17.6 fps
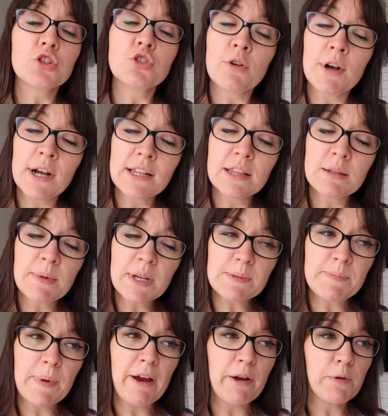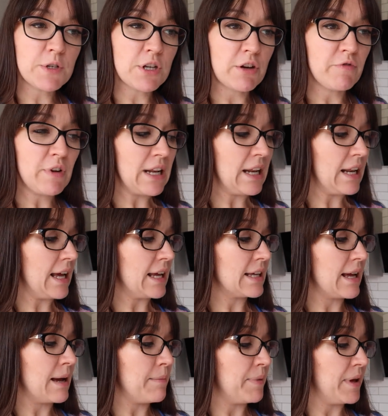tried the mixed berry, which I really
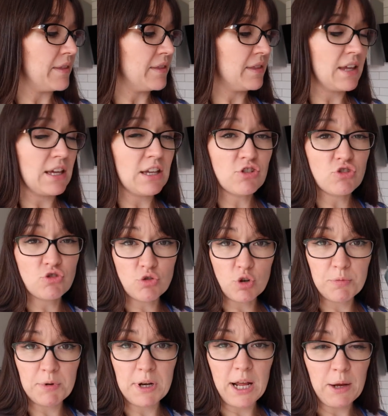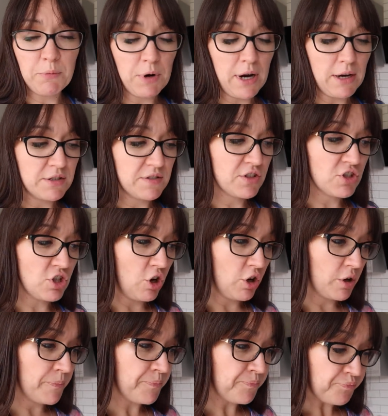like, but the strawberry lime were out of
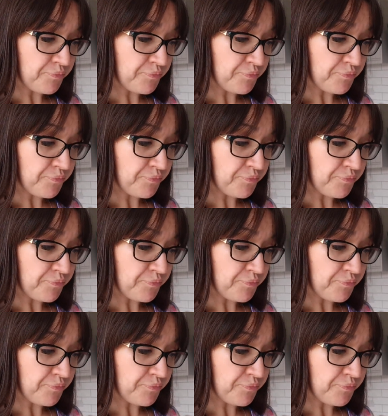stock.